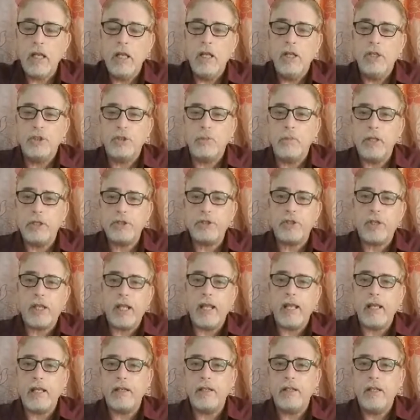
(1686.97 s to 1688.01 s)
So, Mr.
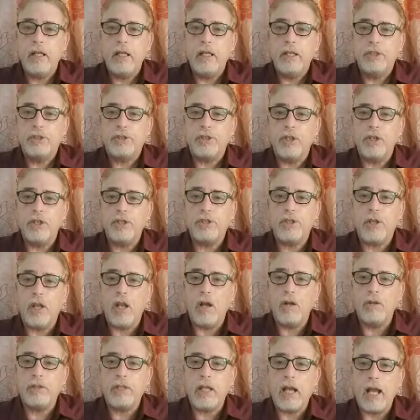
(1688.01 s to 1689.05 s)
Ken, Serge,
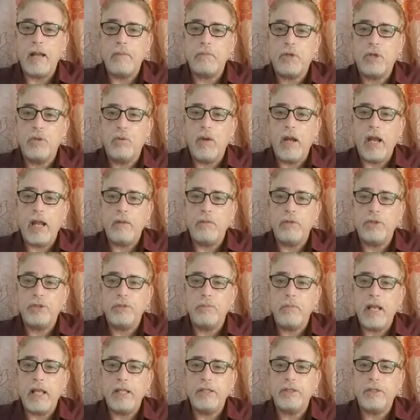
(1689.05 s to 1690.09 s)
long time, Kuwait was
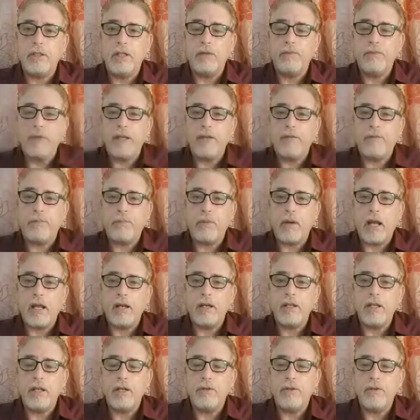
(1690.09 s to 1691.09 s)
amazing, love gift, proud of you.